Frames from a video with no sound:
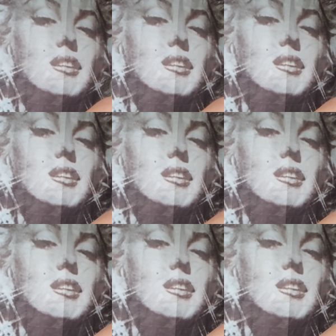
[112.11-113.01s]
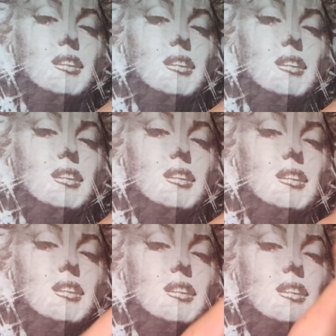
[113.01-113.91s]

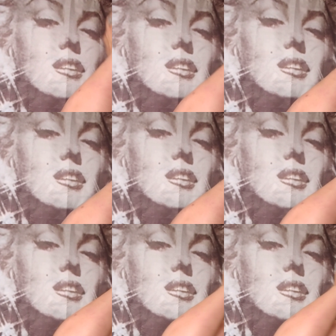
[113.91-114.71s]
(silence)